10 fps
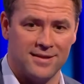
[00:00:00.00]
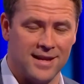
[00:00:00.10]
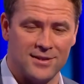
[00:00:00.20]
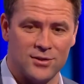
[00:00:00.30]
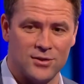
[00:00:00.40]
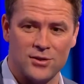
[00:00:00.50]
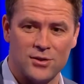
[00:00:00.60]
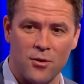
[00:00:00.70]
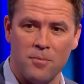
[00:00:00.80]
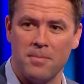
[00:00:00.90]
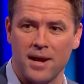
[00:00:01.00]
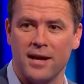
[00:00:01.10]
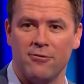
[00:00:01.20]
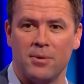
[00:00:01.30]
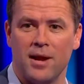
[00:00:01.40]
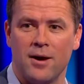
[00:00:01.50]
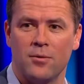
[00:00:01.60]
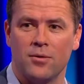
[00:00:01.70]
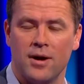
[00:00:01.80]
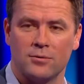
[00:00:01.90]
It's just unbelievable
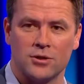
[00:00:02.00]
how